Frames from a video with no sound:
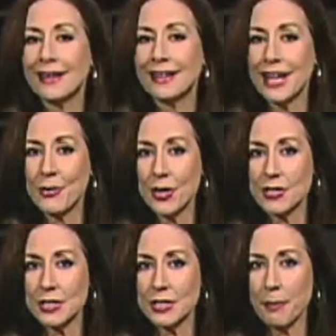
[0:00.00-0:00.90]
Getting
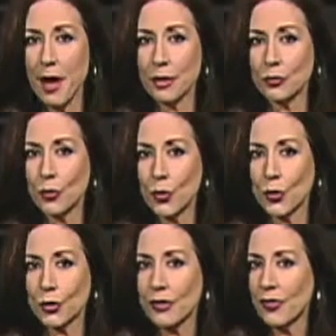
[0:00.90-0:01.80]
residents back to
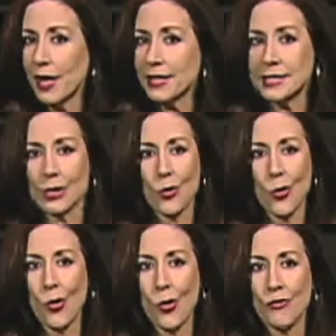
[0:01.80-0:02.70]
work, that is the
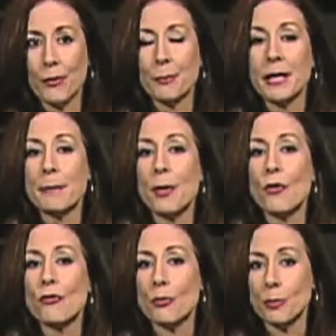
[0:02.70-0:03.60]
goal of the
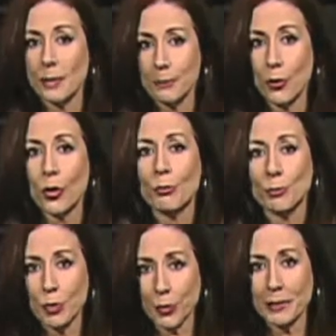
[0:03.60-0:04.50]
People for People
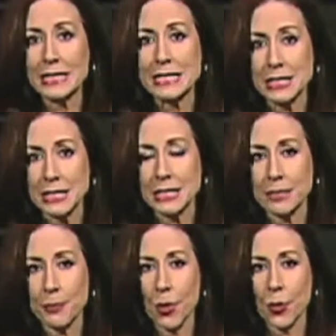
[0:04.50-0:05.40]
Employment
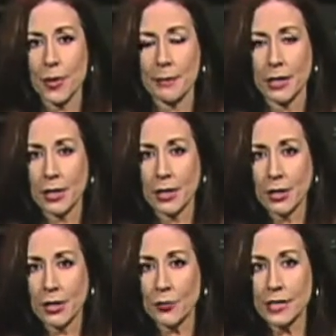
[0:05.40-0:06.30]
Assistance Program.
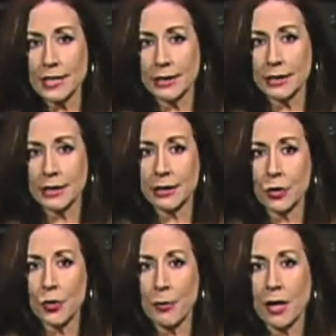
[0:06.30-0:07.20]
Recently, the
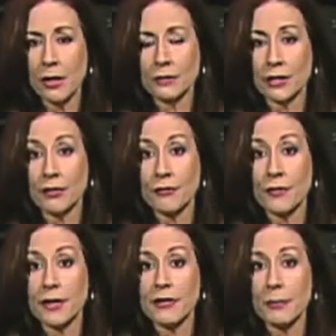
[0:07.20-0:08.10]
group held a
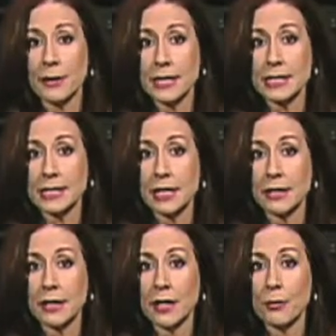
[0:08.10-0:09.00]
faith-based
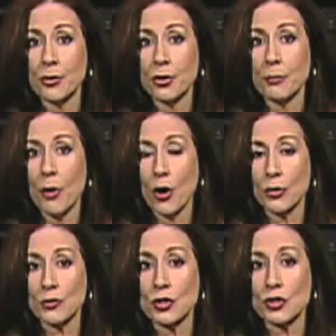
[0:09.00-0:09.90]
and neighborhood
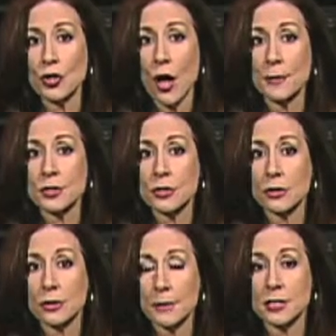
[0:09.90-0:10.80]
partners jobs
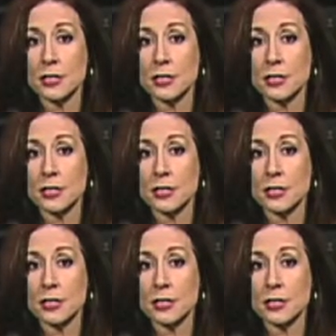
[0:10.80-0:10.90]
clubs